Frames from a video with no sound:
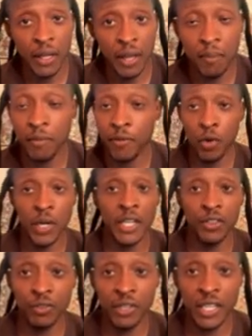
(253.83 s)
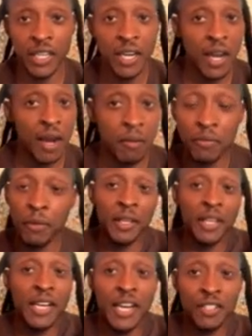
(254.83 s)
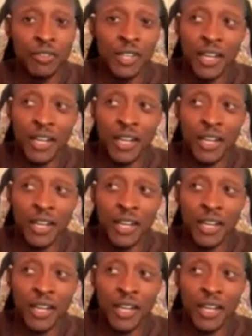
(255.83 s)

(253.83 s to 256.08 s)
I'm 43. I'm from the country,